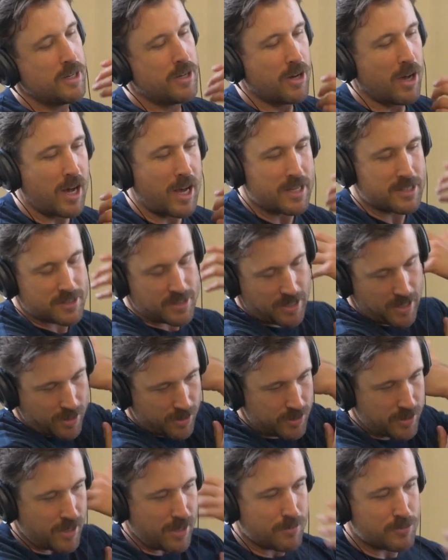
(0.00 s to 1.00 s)
Nice. Now,
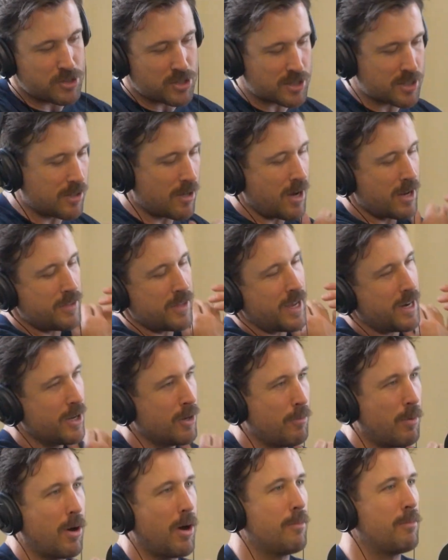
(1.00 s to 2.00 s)
yep. Just line that
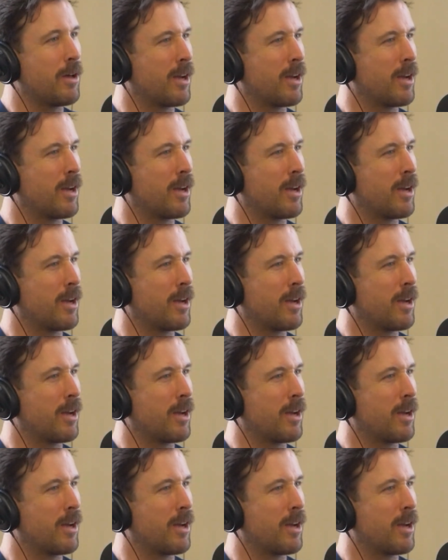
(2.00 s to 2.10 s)
elbow up.